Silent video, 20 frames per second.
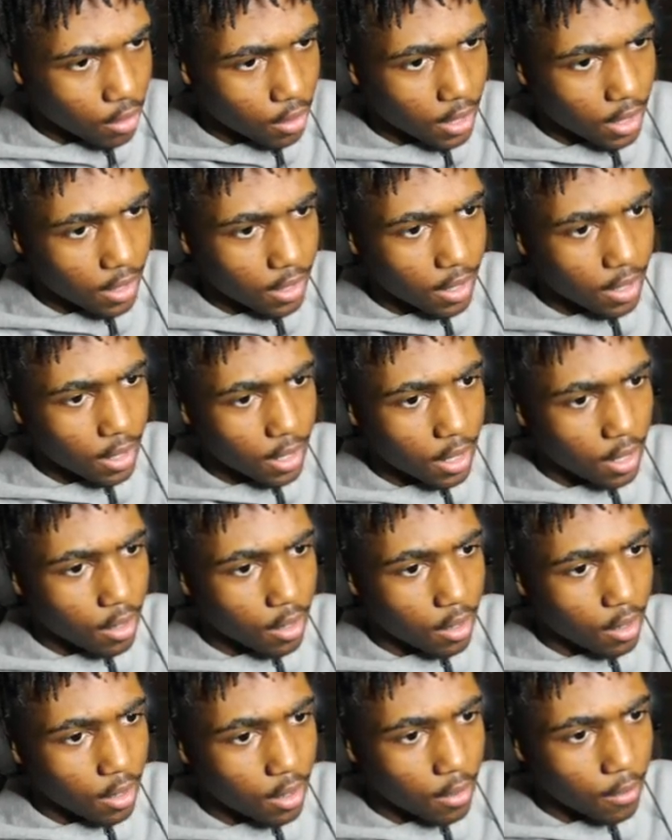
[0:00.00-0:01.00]
Nothing in
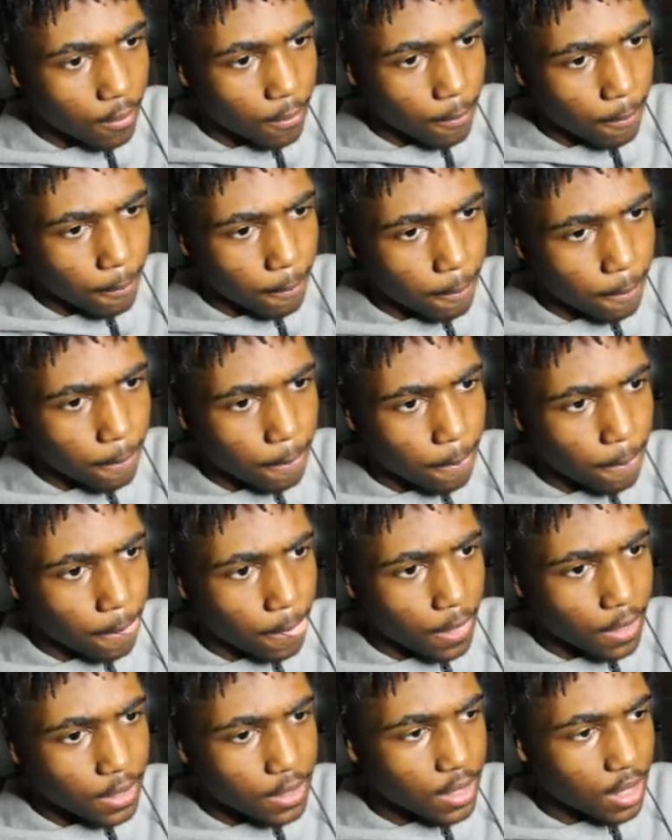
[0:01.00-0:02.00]
here.
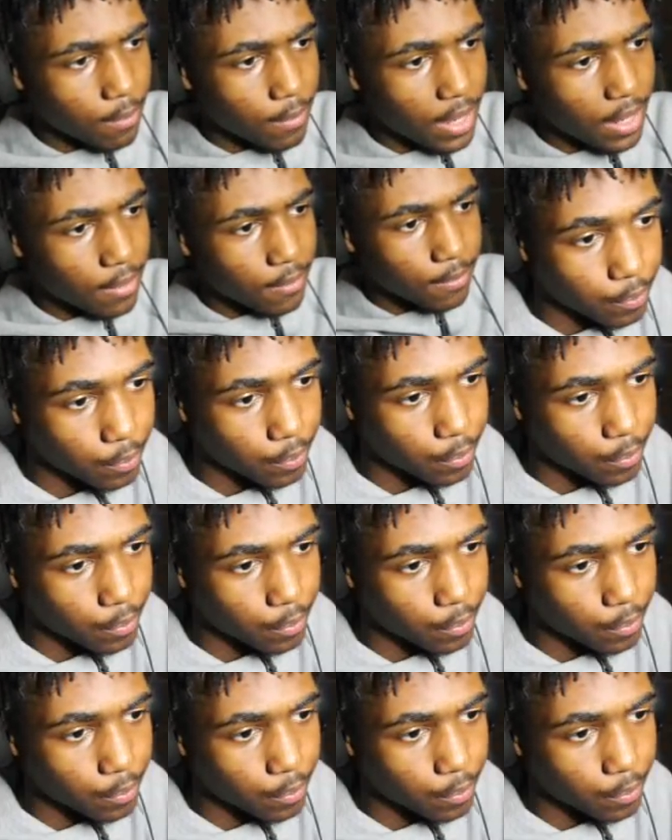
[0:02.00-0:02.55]
What's up, man?